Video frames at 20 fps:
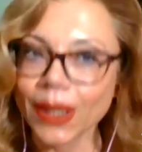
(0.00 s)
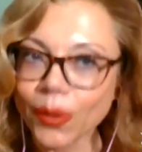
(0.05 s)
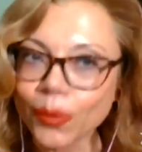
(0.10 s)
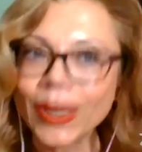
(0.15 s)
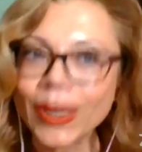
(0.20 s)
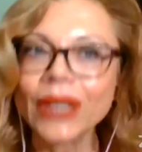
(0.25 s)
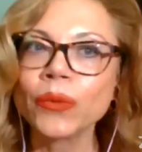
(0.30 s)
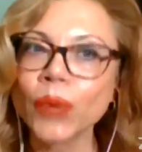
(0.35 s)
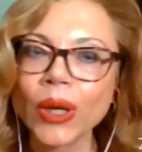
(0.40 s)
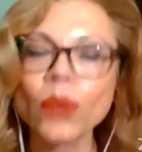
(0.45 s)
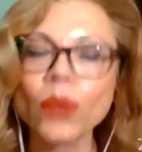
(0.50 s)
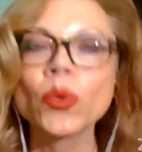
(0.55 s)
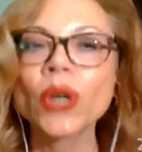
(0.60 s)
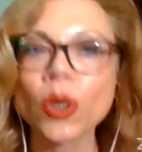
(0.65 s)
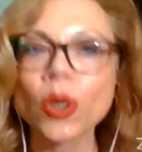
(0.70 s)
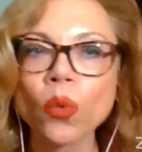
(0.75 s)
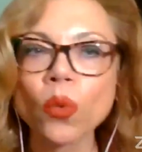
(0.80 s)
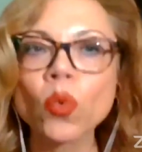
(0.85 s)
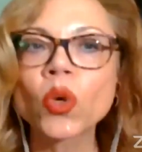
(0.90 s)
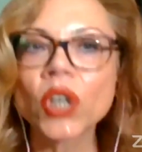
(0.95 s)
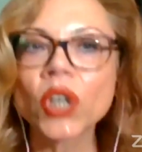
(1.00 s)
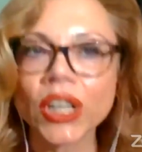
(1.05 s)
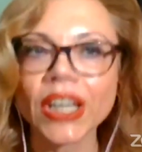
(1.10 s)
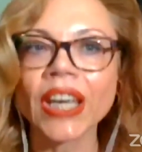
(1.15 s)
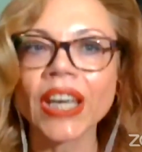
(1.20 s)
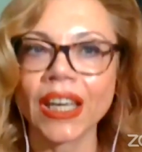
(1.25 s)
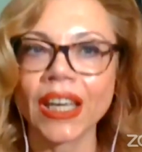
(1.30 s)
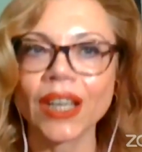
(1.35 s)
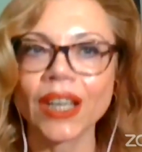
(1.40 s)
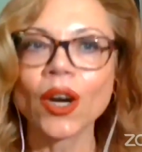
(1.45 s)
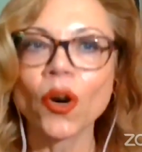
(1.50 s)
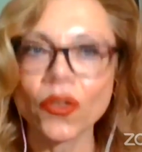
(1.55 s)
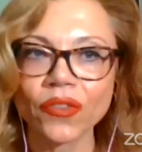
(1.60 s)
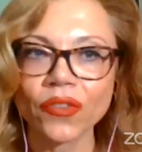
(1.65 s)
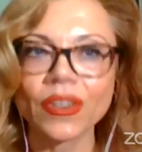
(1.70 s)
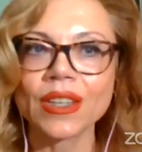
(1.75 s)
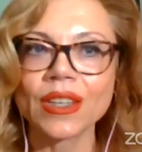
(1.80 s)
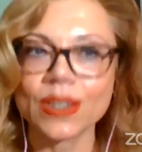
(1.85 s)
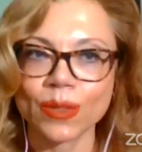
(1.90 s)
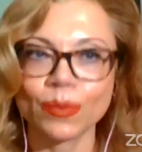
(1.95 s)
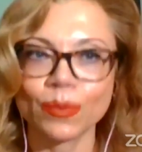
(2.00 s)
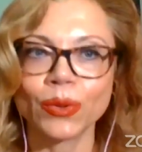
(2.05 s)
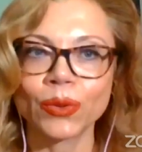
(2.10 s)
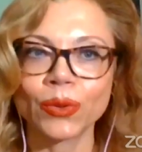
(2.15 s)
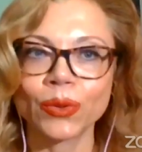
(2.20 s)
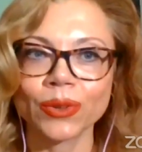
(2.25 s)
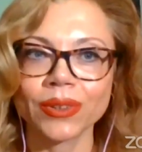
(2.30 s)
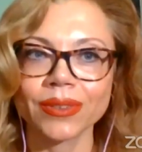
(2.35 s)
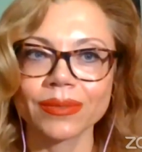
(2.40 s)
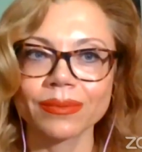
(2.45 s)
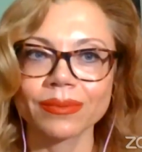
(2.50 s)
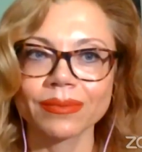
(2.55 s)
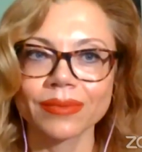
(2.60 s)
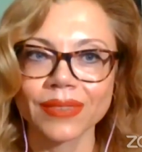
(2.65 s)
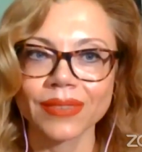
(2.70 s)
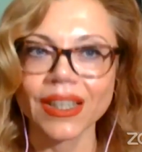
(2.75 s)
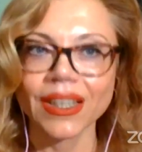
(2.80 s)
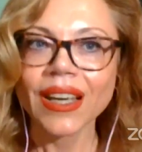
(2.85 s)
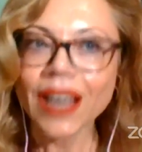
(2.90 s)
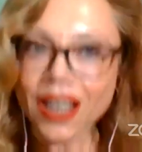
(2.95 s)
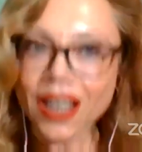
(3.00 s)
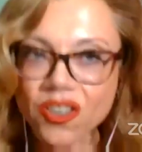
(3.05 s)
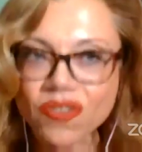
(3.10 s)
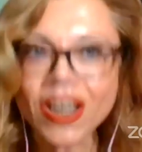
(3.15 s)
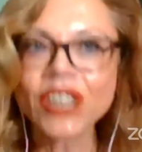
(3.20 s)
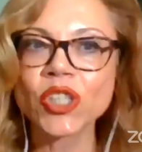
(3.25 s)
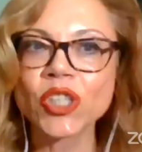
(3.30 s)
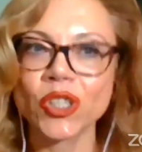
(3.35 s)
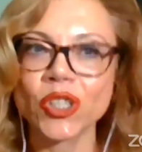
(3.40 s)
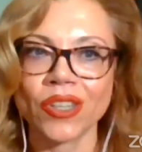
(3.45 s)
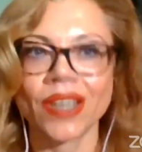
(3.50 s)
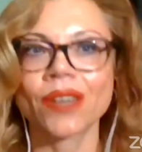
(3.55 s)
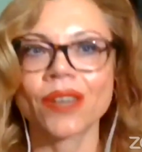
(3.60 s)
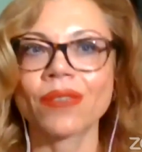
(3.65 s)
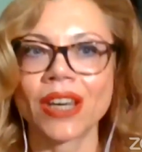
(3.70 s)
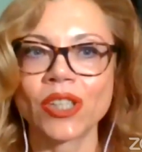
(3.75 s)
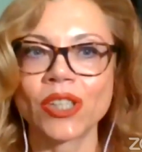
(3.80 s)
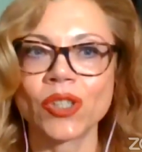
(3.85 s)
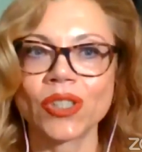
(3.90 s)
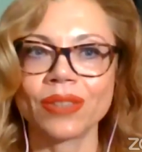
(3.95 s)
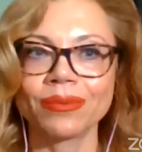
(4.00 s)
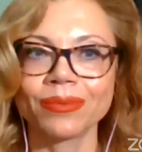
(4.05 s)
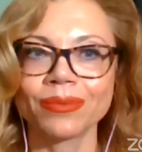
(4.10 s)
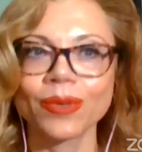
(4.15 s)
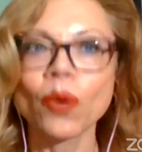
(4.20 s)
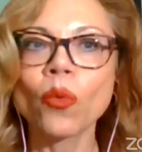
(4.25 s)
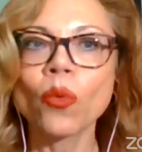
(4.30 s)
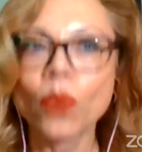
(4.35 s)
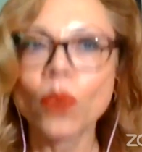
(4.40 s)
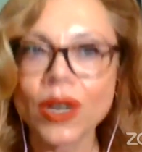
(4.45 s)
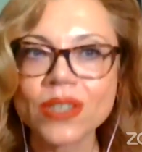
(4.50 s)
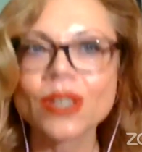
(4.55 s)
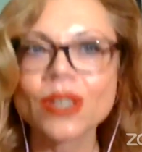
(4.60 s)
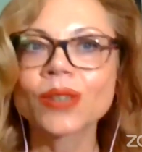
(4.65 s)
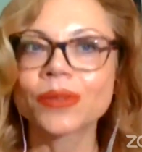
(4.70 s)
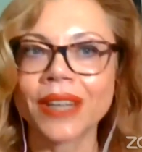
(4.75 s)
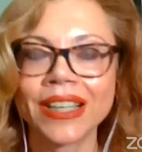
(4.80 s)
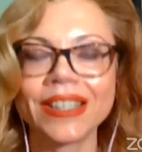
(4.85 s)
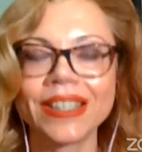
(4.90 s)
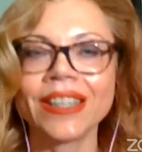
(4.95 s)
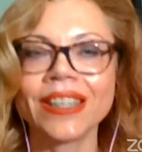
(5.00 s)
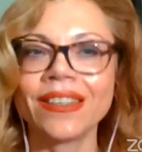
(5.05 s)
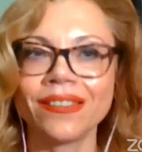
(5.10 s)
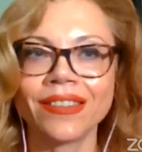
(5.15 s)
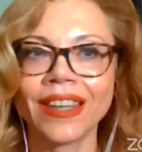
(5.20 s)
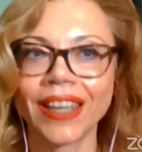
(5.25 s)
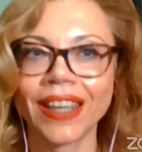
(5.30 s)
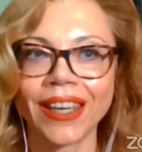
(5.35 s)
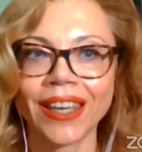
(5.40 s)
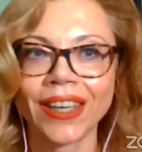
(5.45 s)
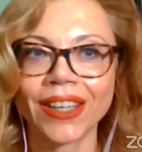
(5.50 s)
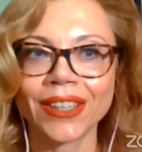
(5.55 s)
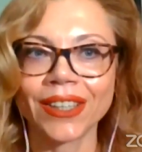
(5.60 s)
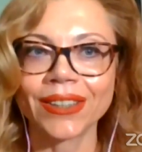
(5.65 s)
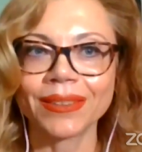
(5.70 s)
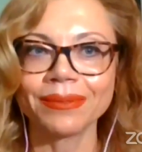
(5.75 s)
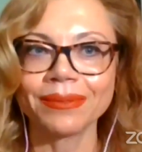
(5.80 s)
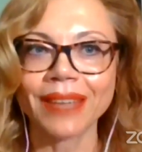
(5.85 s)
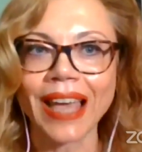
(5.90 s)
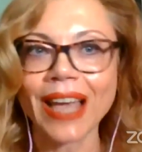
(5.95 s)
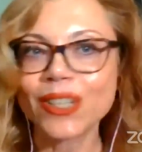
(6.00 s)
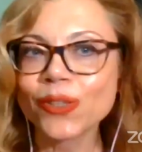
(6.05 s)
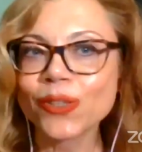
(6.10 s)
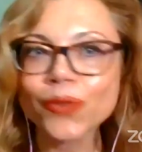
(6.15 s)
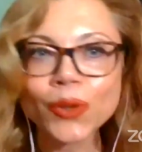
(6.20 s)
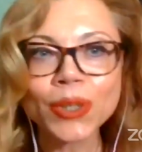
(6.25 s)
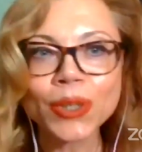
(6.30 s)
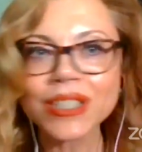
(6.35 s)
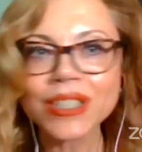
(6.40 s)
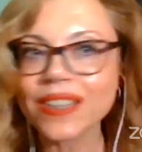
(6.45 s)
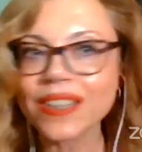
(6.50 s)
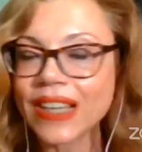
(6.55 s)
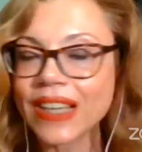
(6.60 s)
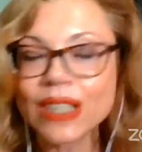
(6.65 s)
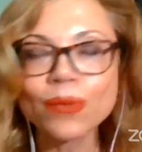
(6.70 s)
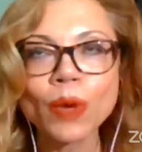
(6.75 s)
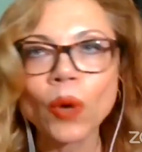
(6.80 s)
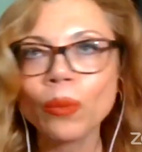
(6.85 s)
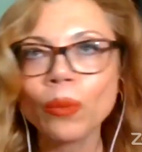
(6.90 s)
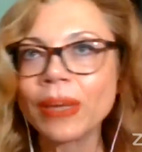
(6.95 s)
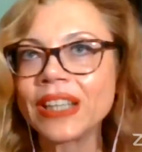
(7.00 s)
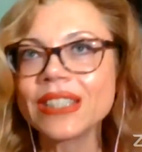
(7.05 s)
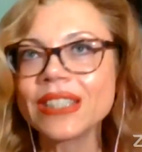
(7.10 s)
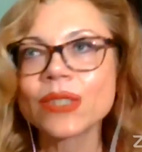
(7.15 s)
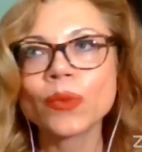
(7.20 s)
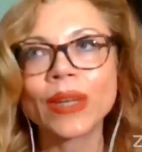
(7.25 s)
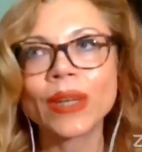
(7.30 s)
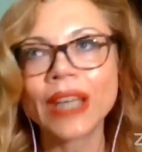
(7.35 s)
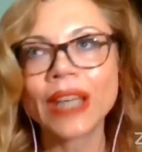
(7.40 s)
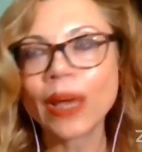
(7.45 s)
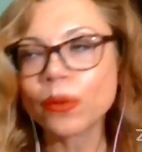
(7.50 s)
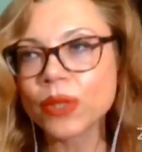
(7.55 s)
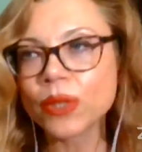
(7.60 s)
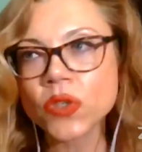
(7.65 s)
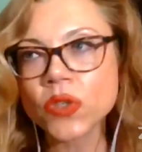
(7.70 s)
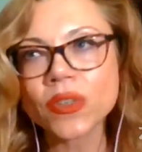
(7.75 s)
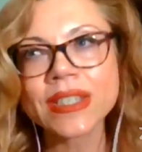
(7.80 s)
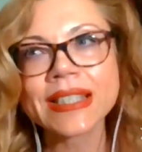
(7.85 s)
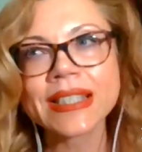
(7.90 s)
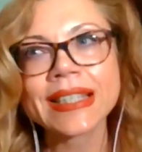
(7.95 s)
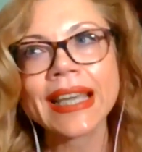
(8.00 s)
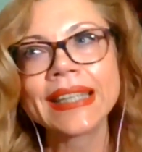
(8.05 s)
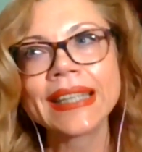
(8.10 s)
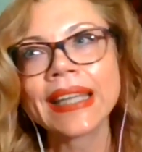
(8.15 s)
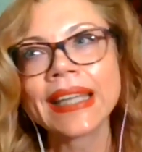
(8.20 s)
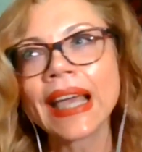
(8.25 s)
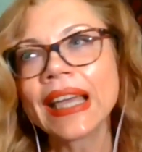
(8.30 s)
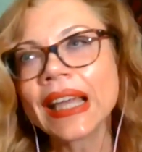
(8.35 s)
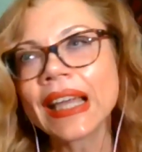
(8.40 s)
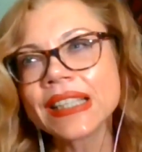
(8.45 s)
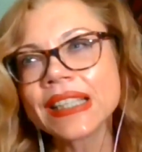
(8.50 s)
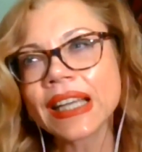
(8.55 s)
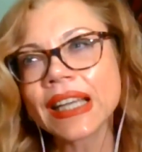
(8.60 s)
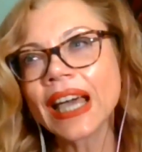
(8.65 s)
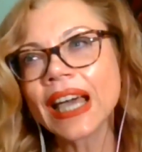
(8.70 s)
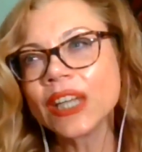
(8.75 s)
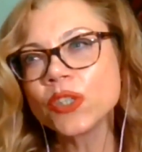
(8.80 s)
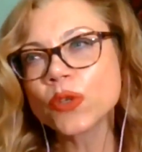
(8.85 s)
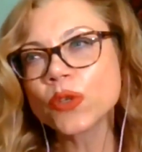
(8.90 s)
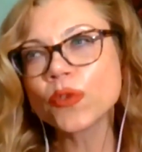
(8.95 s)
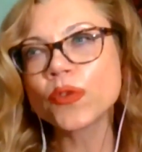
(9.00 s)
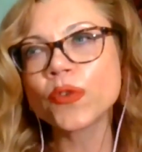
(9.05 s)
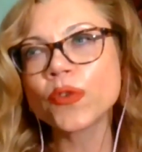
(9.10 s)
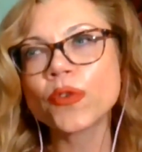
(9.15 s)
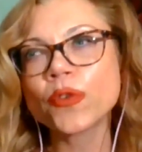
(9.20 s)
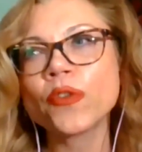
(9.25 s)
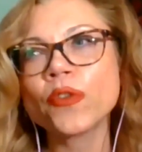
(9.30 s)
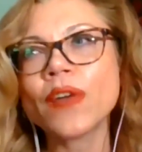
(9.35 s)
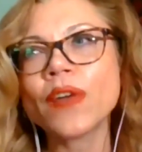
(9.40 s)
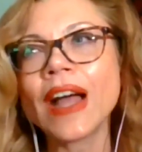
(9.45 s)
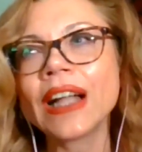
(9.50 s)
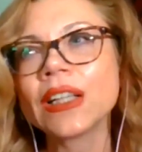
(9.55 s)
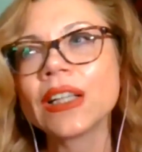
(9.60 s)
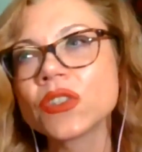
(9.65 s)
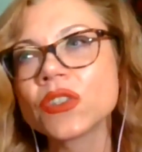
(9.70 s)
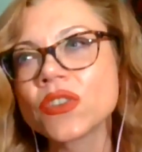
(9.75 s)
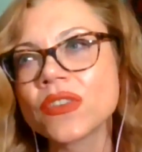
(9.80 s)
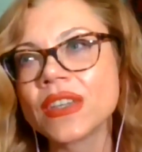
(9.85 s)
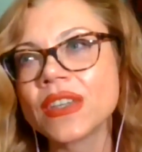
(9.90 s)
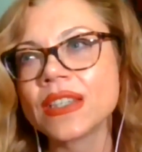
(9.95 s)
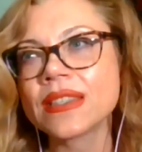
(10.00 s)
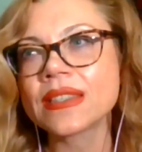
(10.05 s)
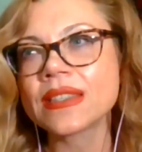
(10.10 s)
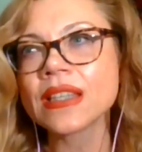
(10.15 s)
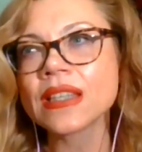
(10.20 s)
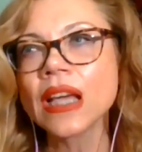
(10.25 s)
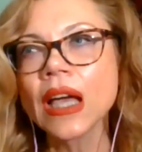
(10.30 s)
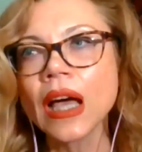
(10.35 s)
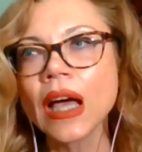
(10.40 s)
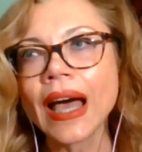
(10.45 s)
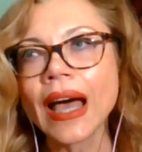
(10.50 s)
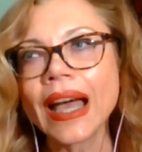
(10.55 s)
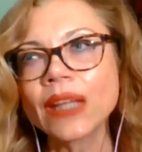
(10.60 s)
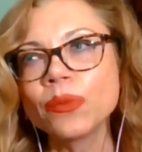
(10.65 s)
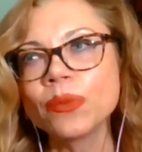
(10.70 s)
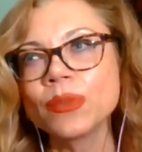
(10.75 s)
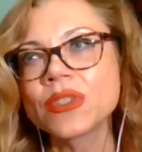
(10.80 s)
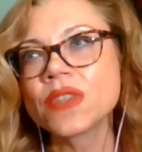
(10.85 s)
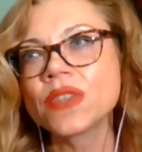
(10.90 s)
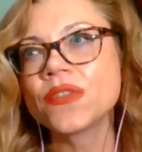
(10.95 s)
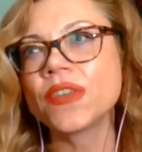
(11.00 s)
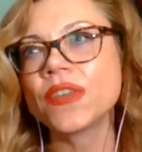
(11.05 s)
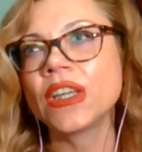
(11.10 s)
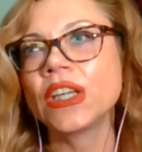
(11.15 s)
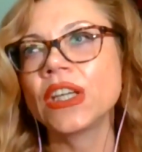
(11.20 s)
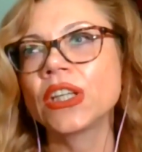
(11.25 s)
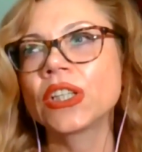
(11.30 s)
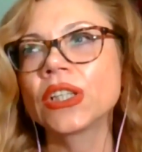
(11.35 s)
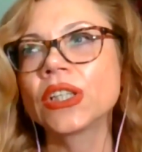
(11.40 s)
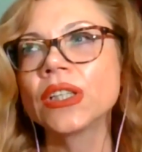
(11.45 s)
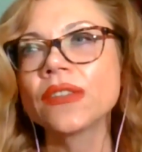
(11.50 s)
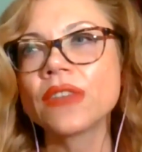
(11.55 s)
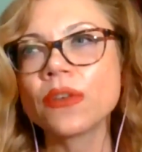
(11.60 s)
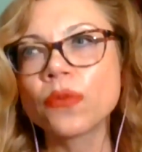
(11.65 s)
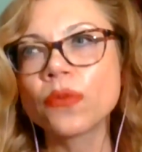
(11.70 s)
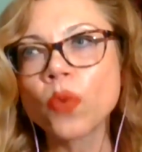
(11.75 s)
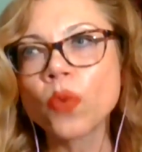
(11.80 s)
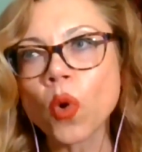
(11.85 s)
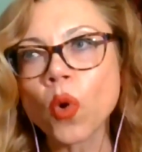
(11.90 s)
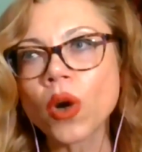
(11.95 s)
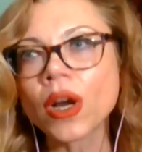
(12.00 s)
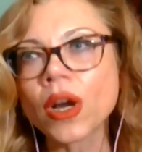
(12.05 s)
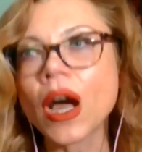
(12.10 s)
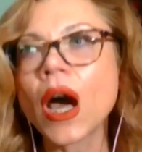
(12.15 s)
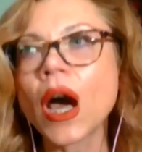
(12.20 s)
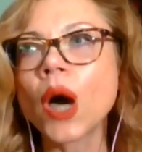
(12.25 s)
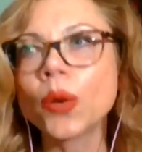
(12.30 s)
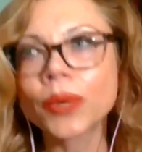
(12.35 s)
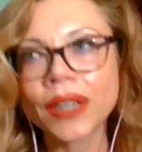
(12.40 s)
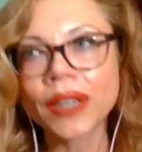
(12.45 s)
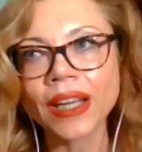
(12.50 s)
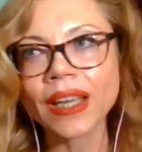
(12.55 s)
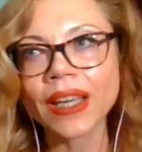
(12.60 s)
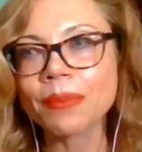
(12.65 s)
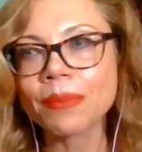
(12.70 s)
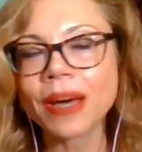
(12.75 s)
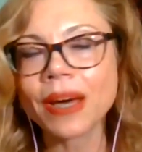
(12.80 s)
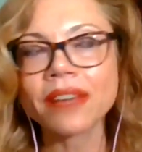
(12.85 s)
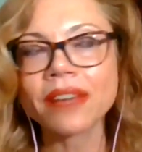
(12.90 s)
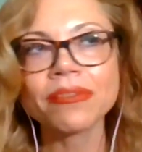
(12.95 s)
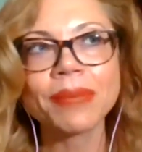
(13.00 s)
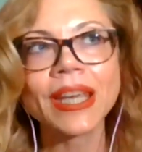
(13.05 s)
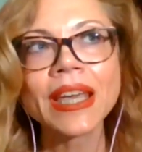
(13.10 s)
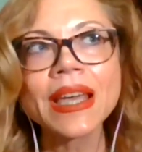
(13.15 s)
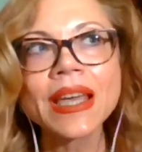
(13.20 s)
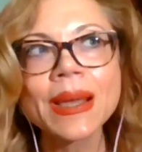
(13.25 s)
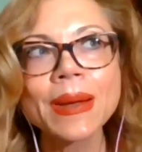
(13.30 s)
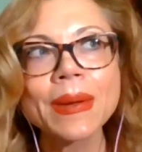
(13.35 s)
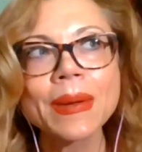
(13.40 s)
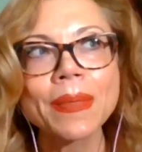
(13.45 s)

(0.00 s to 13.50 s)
When we were working on this book, Russian aggression was already in the air. And of course, at that moment, when I was translating, I kind of felt this atmosphere, the war hovering above me.